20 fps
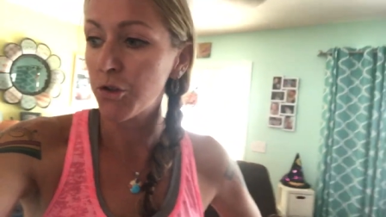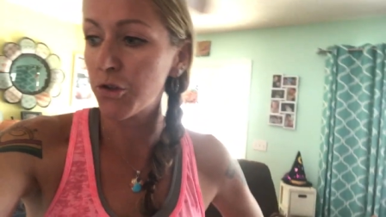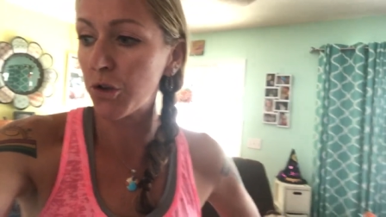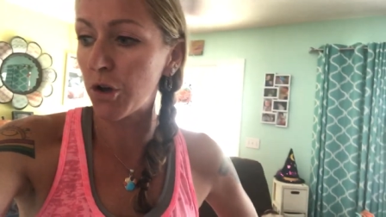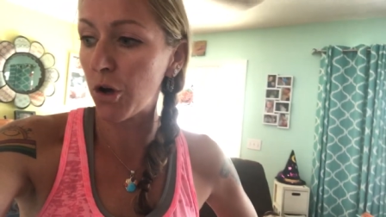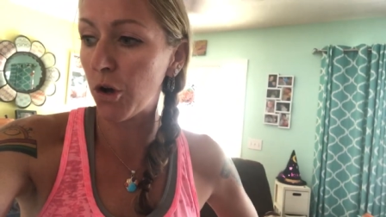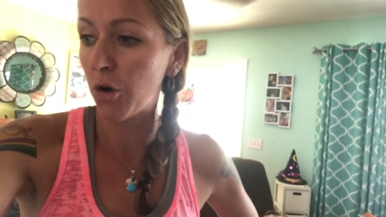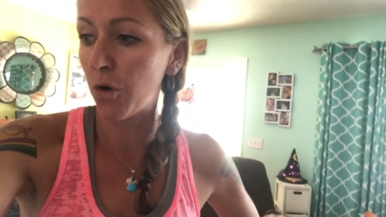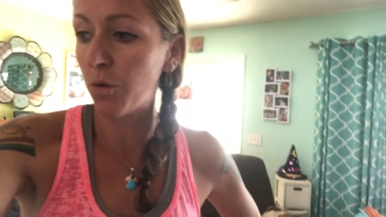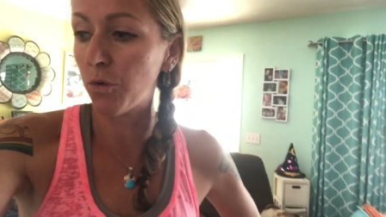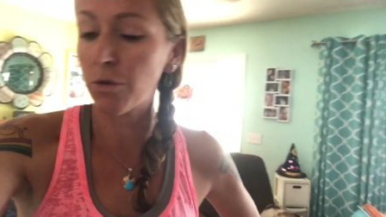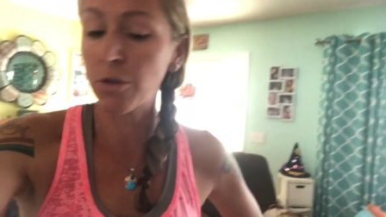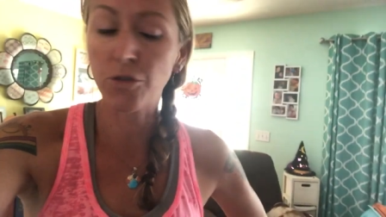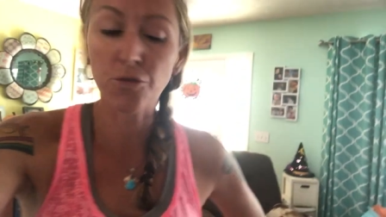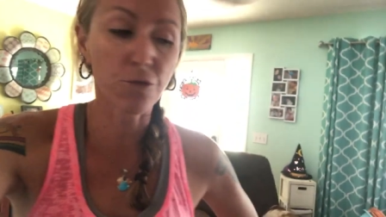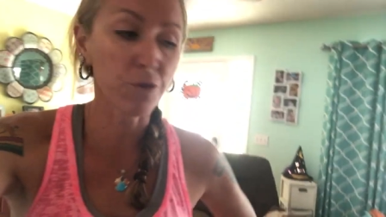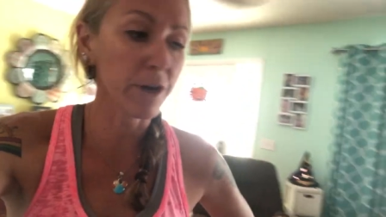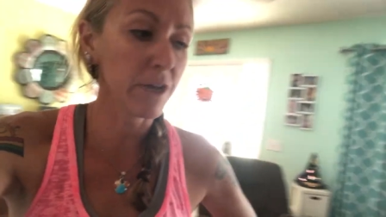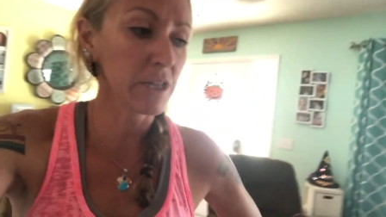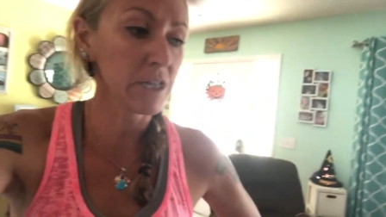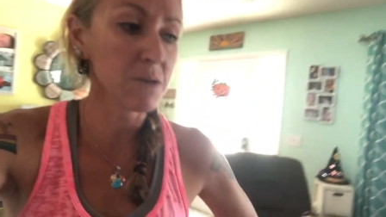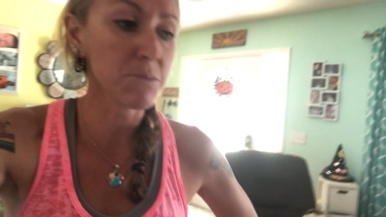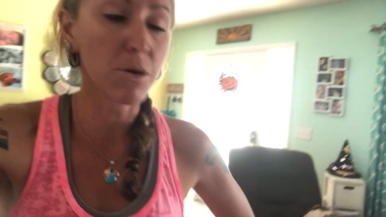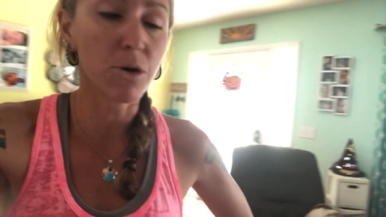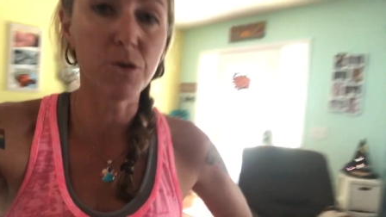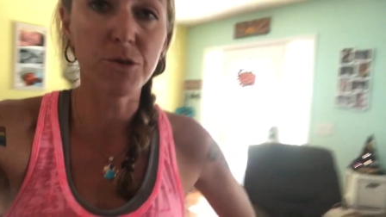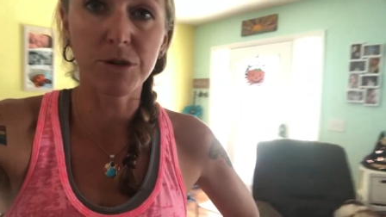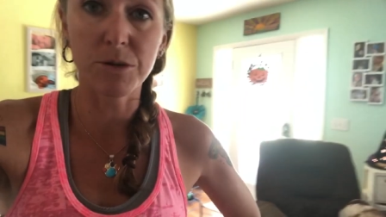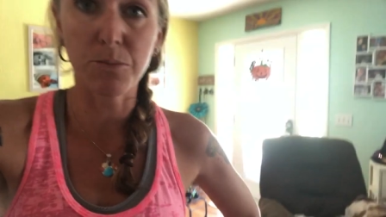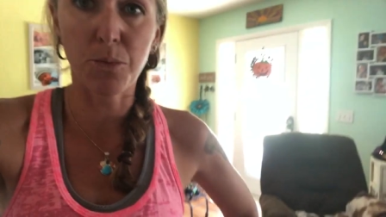So it's really
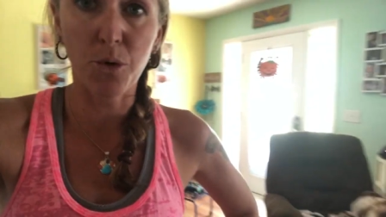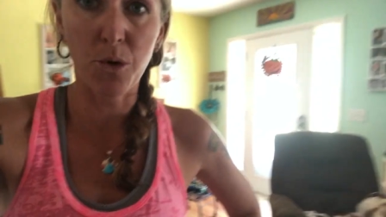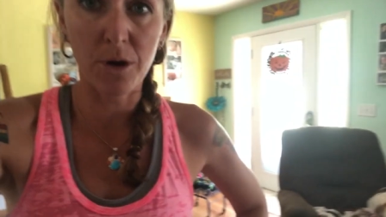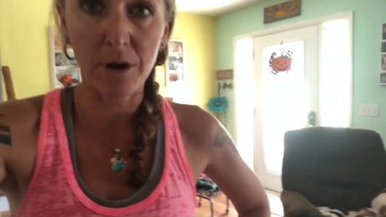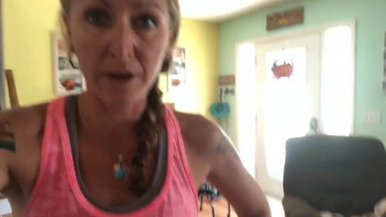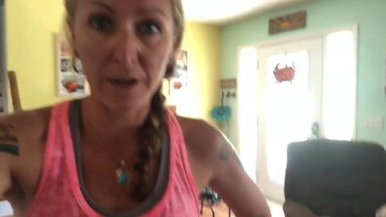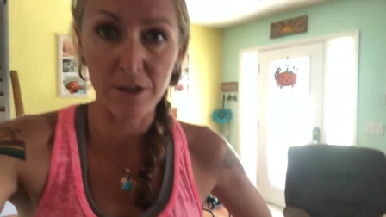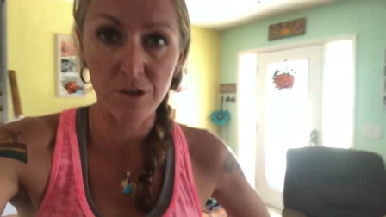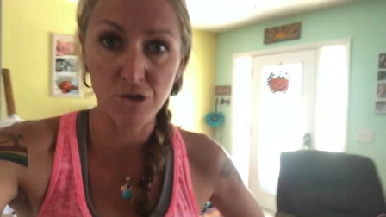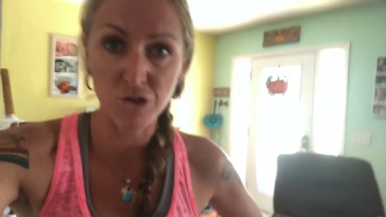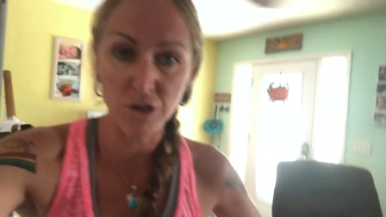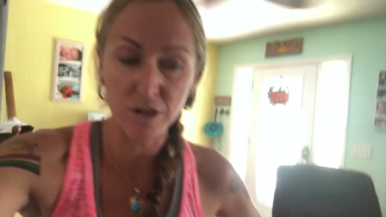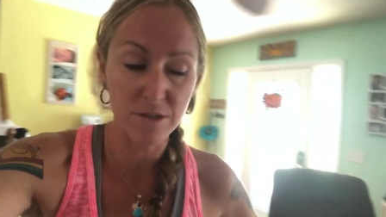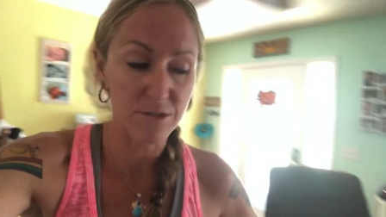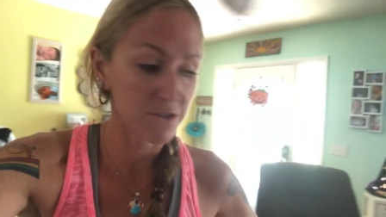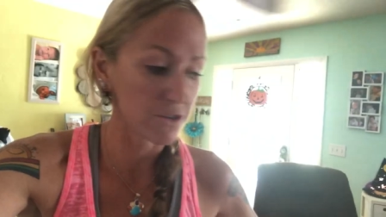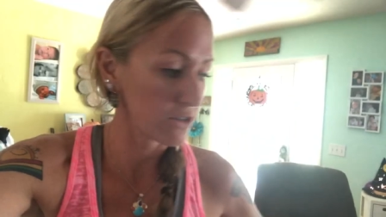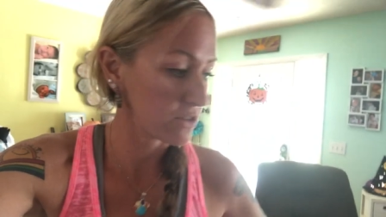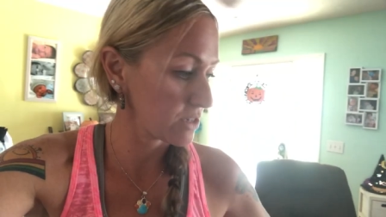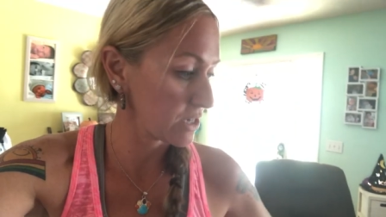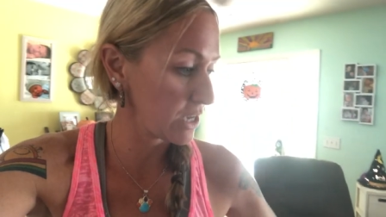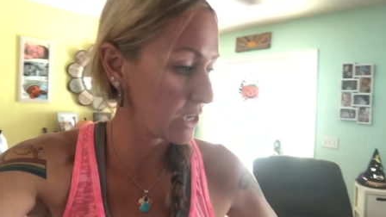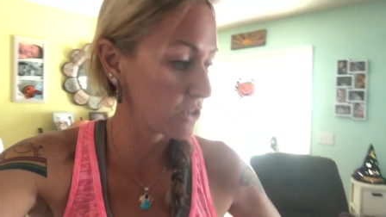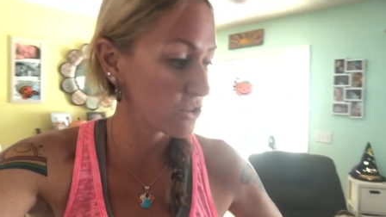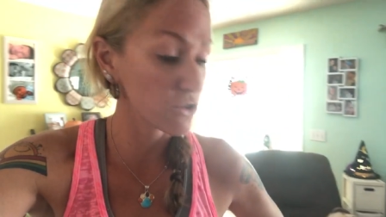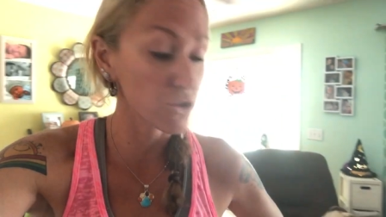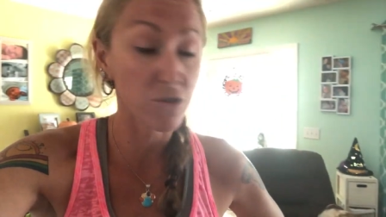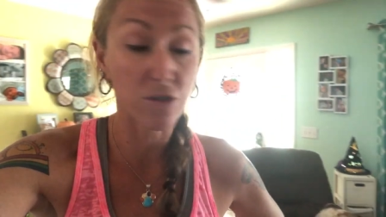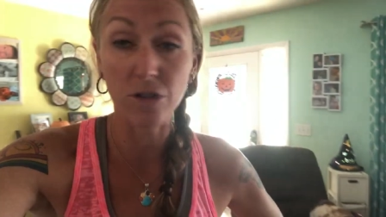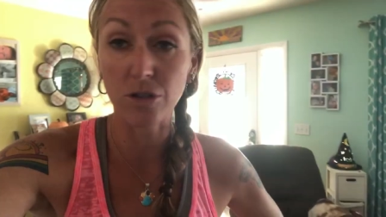most important just to
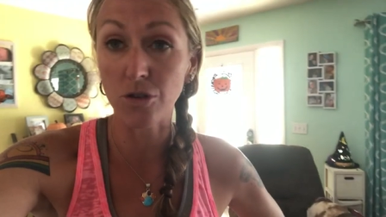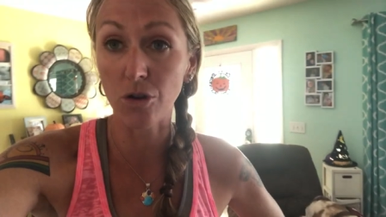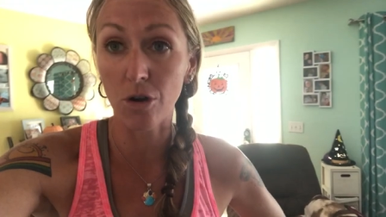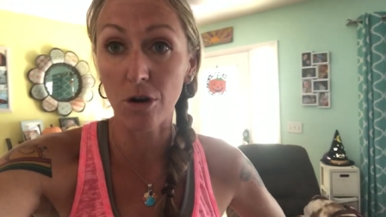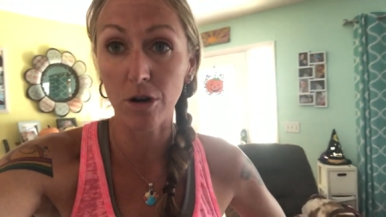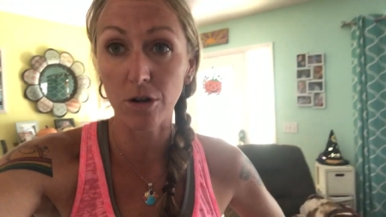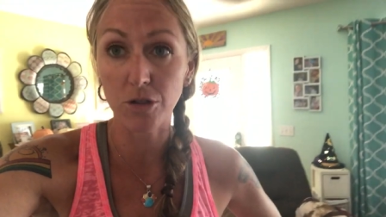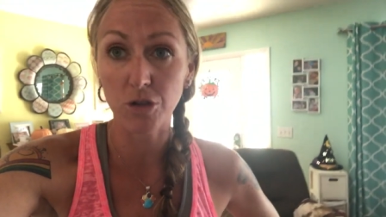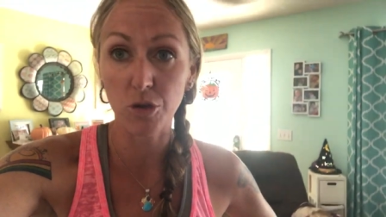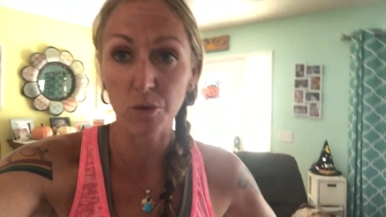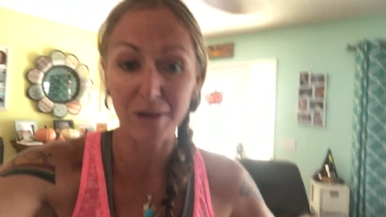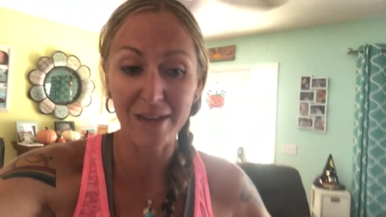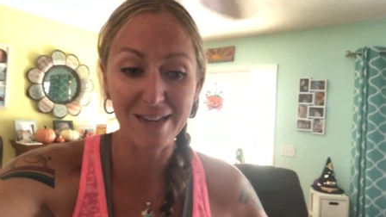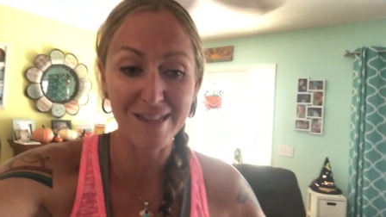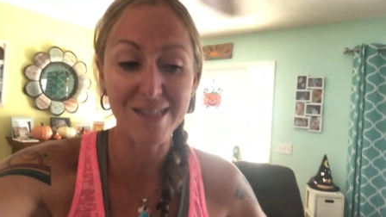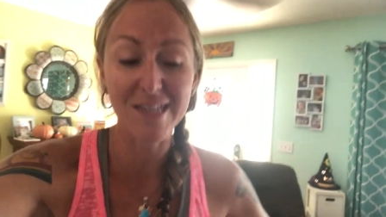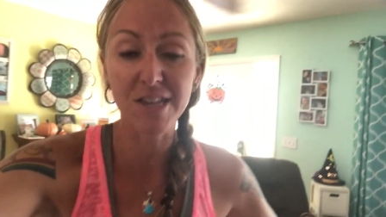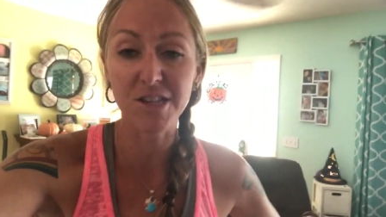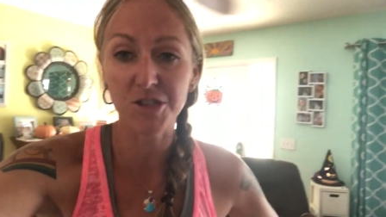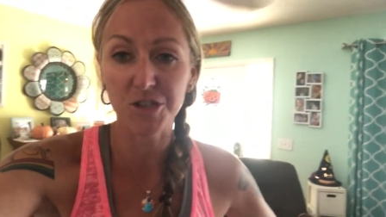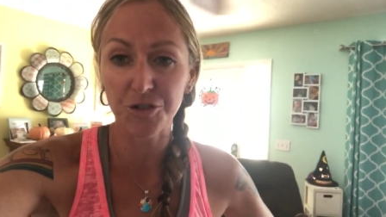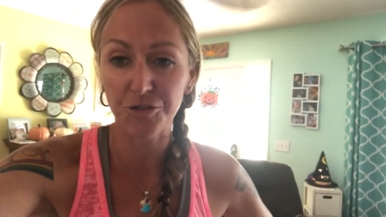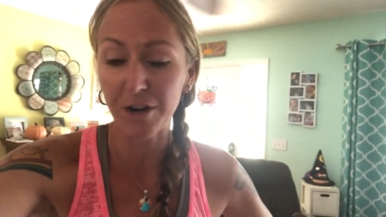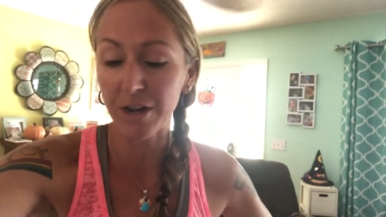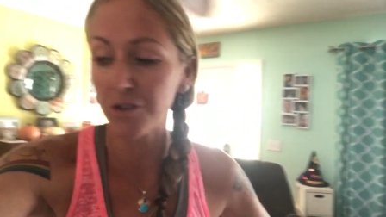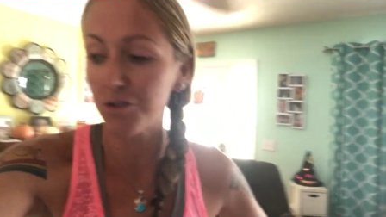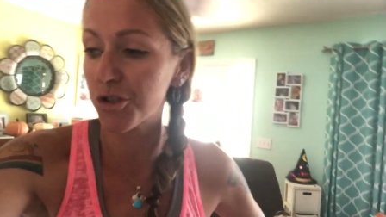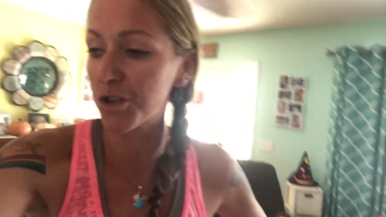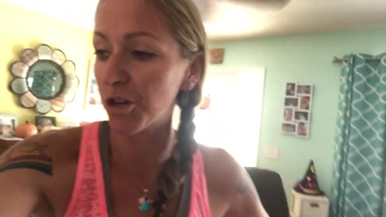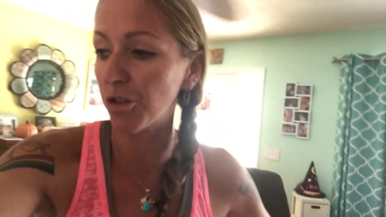teach the dog to exist
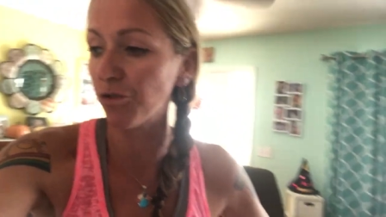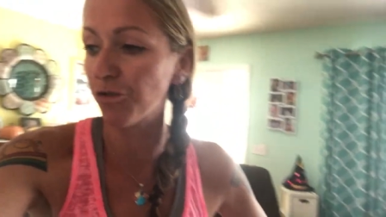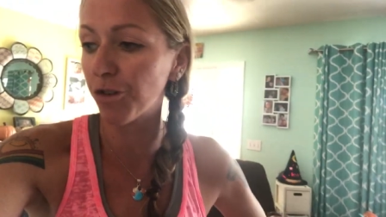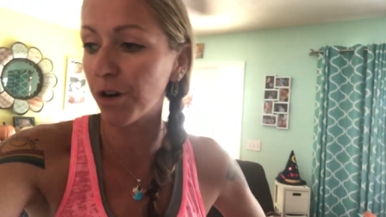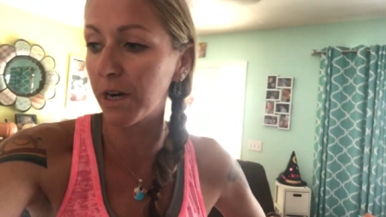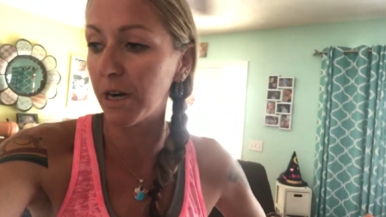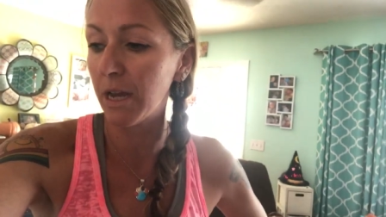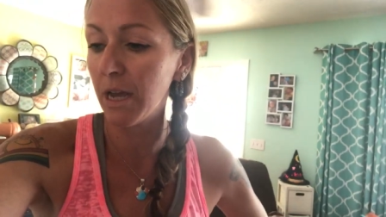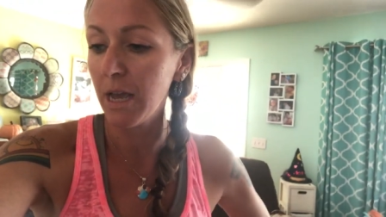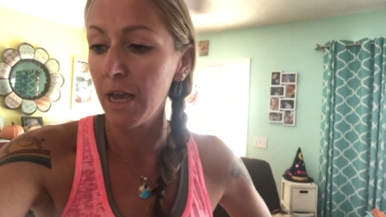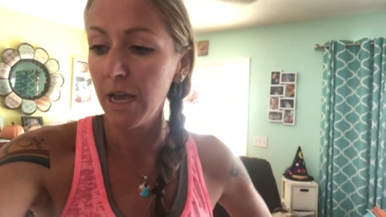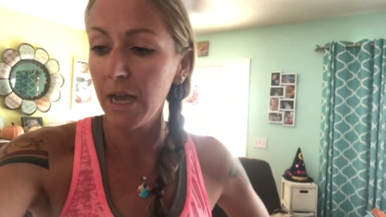around children.